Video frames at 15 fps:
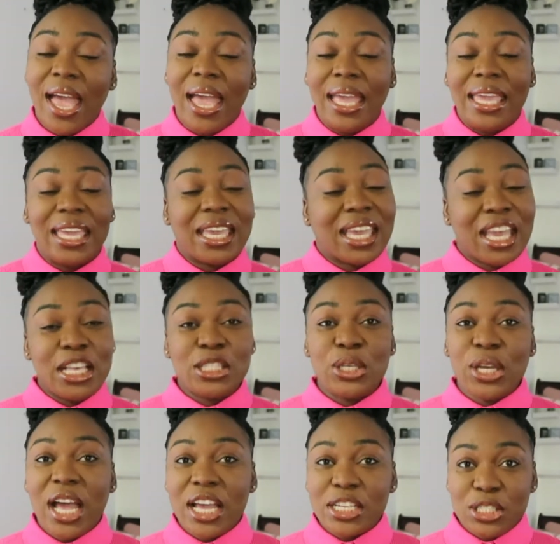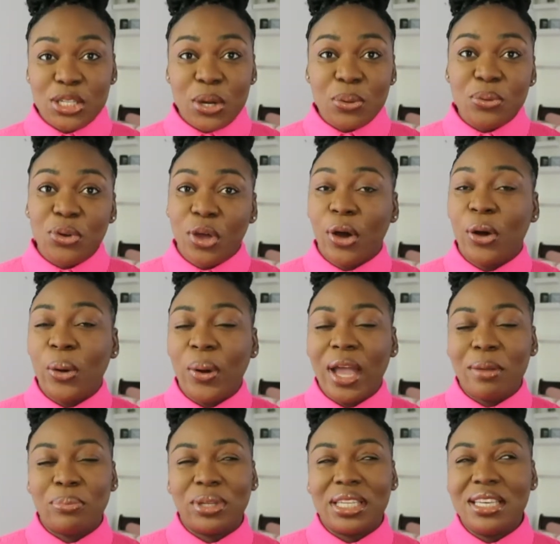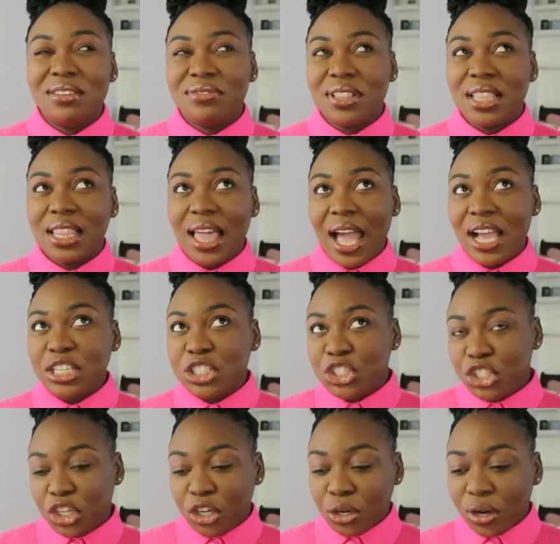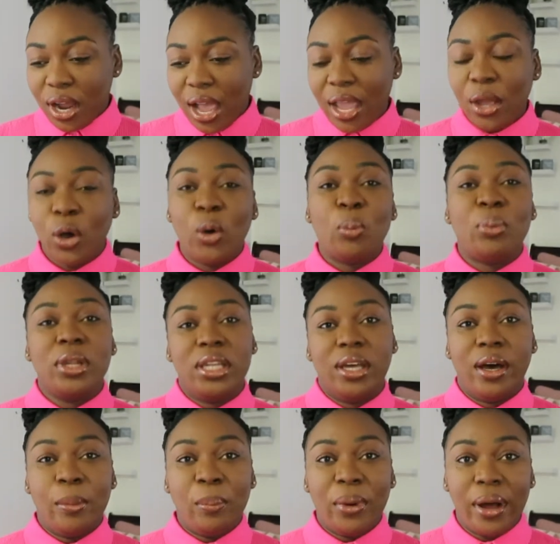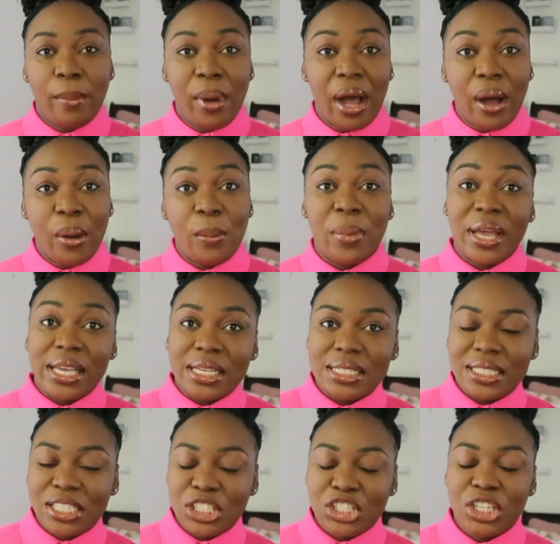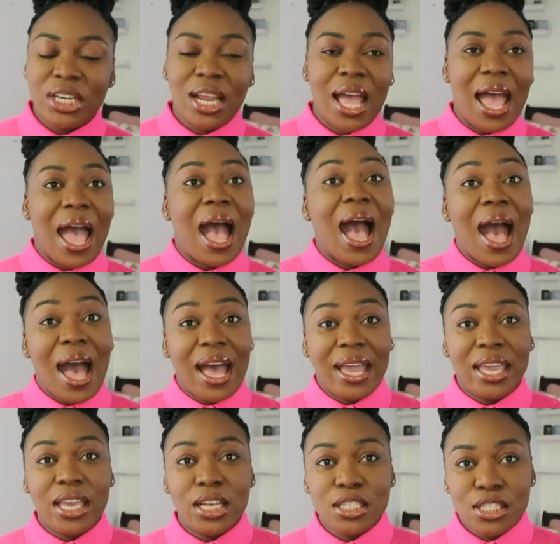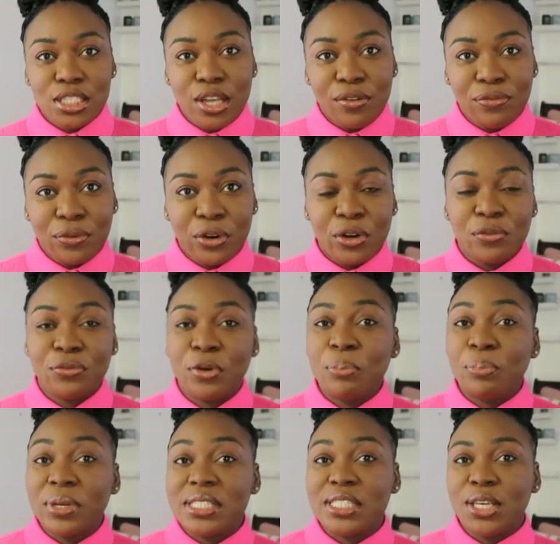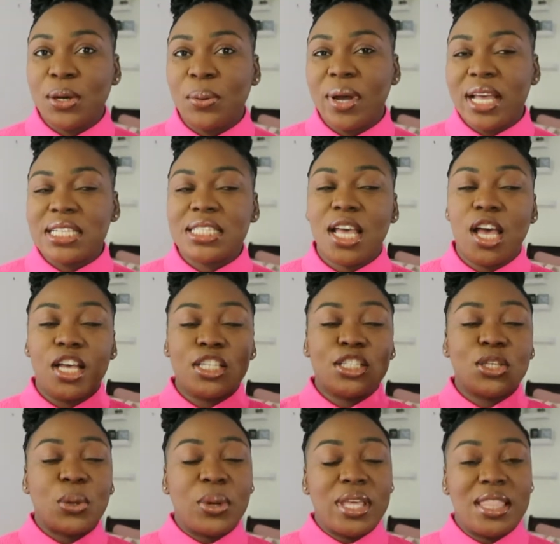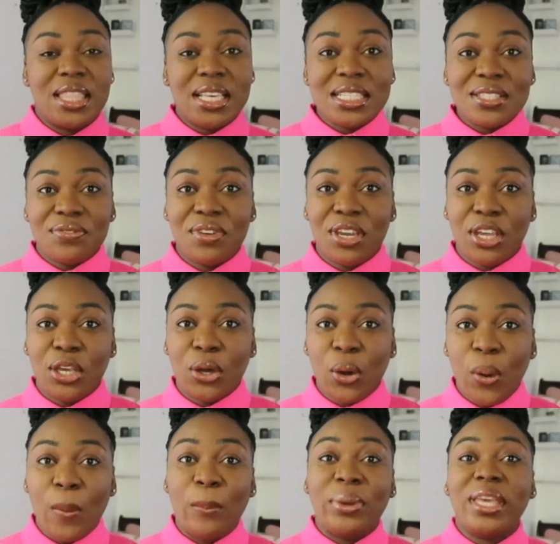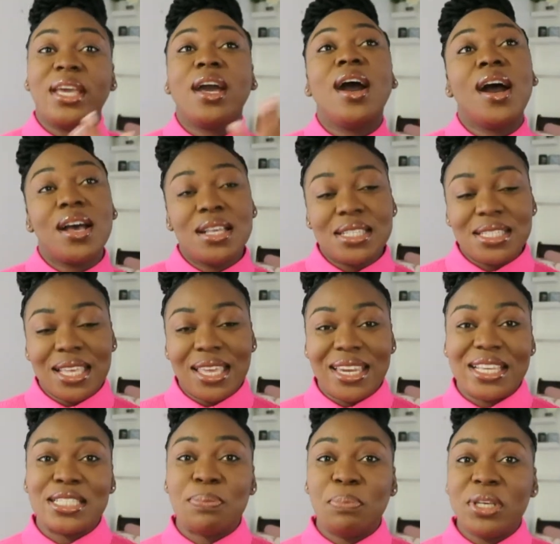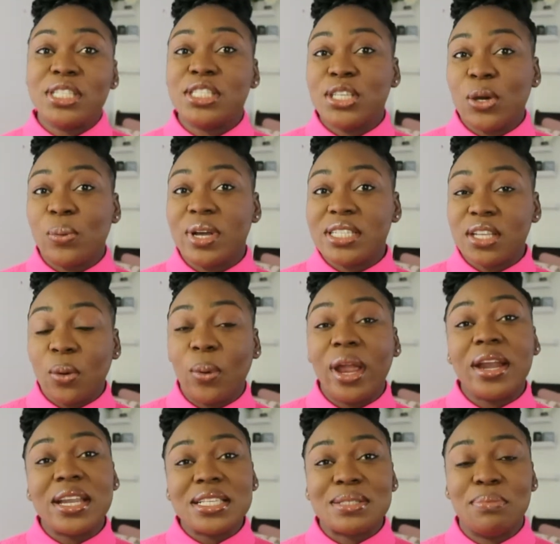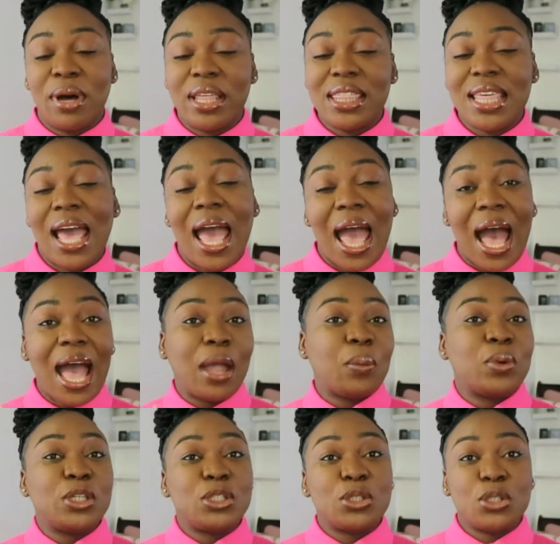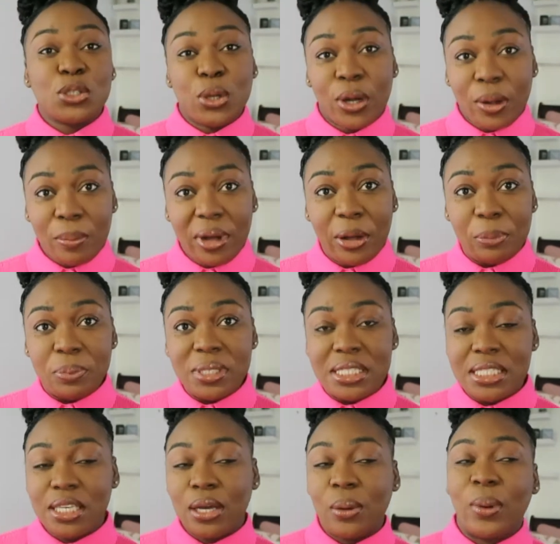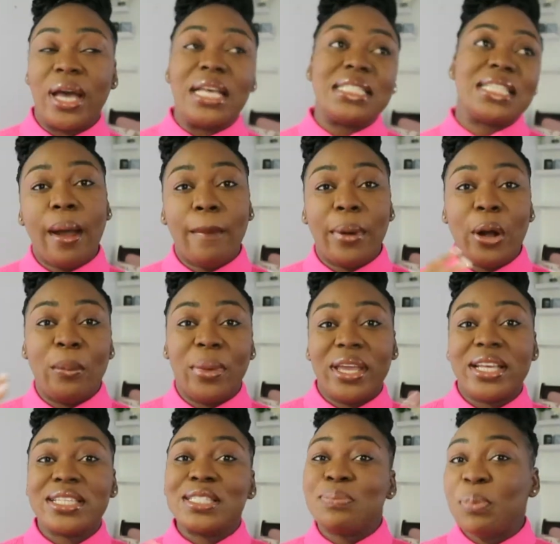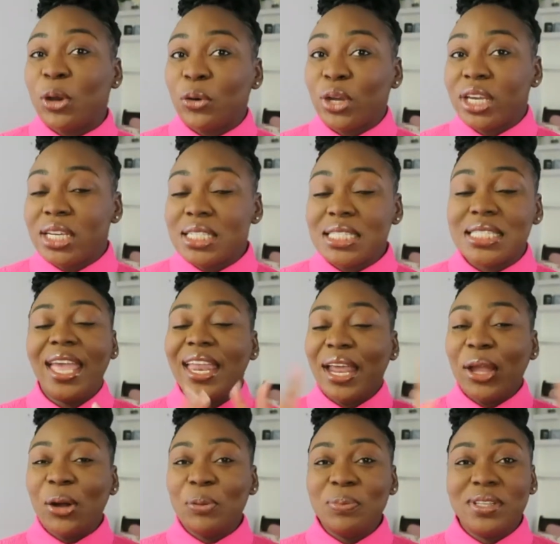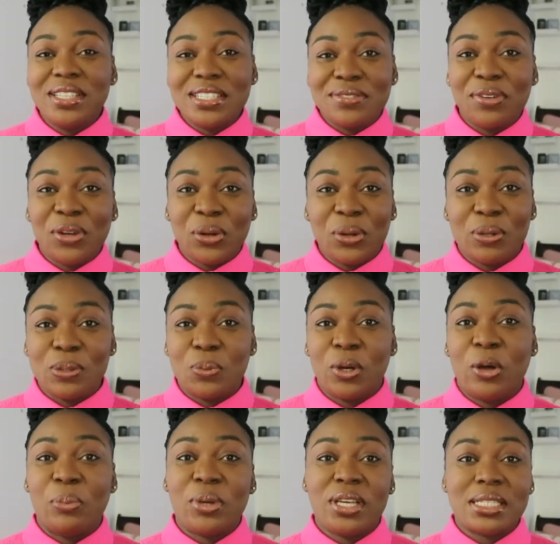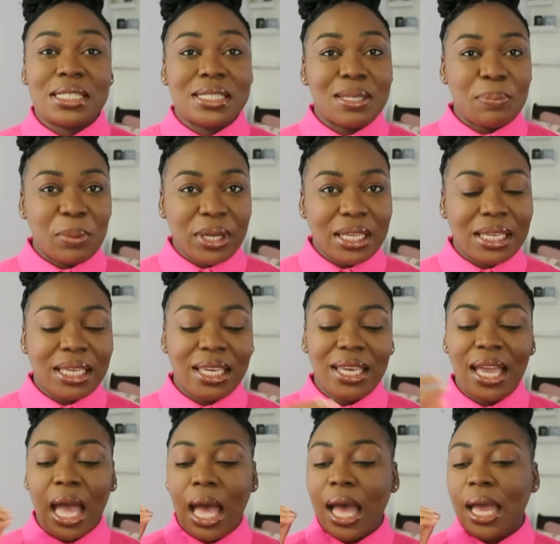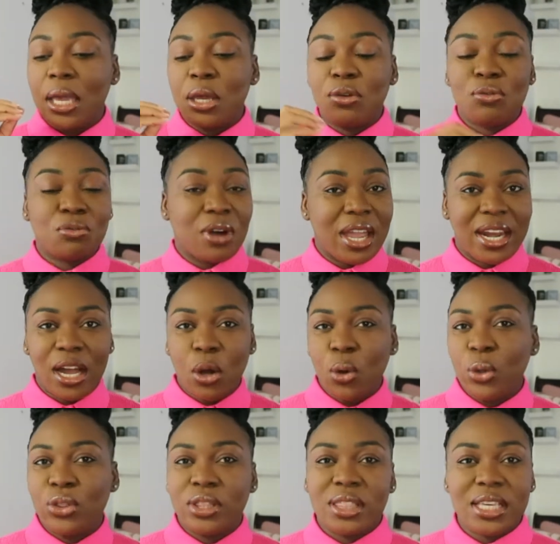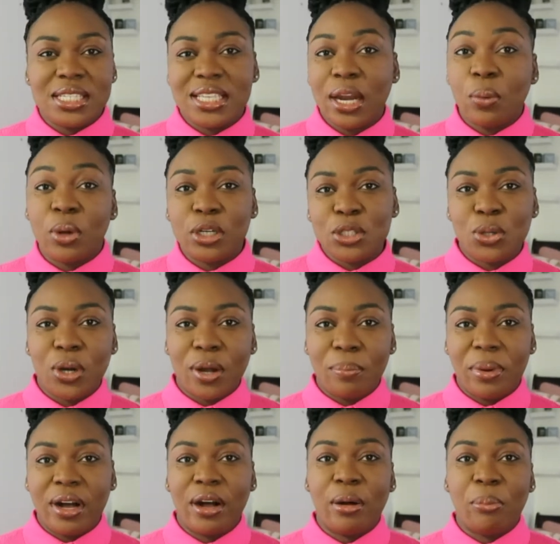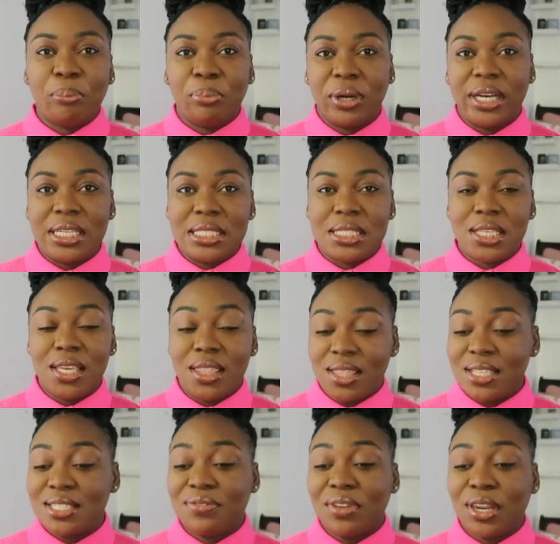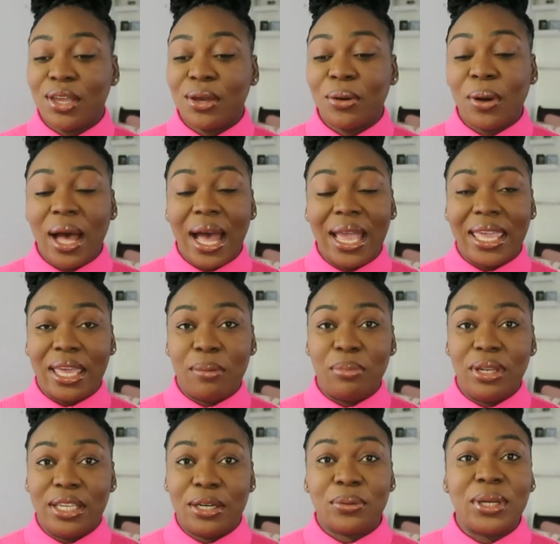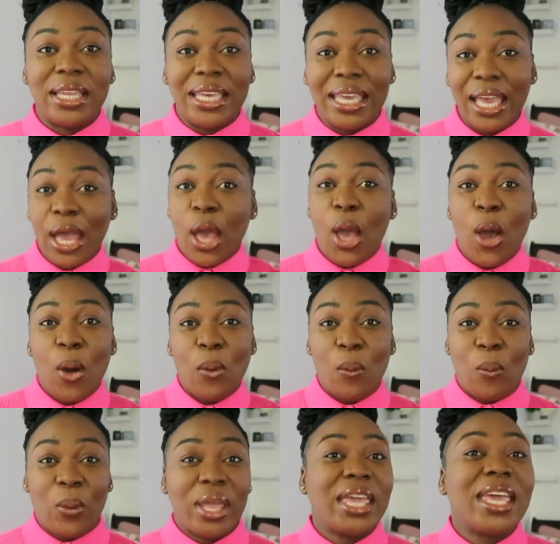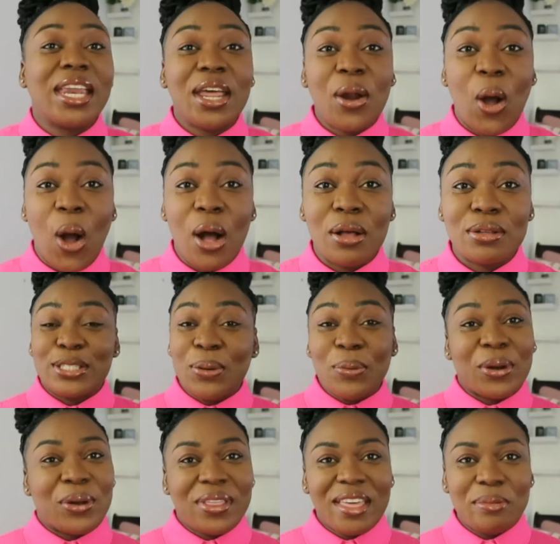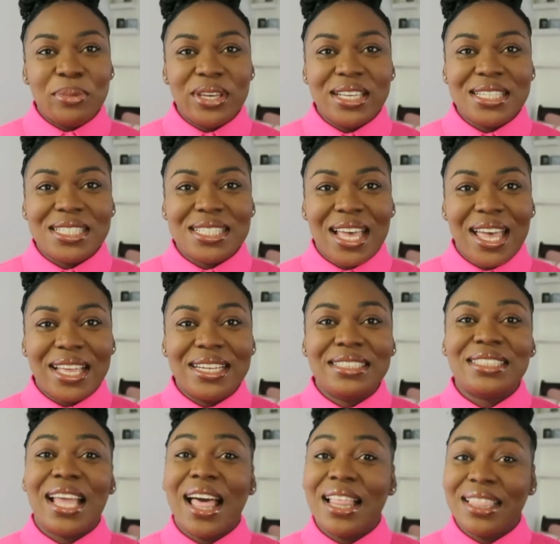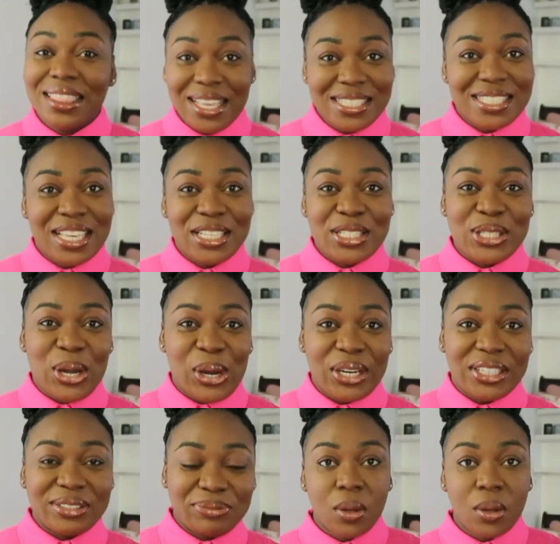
In case you guys don't know, I believe last year I opened up about my condition. I suffer from PCOS. So in this video, because it is PCOS Awareness Month, I want to talk about PCOS, about my experience, and I hope that this video goes well because typically I write out all the things that I want to talk about, but in this video I am literally winging it all. So with all that being said, let's get started.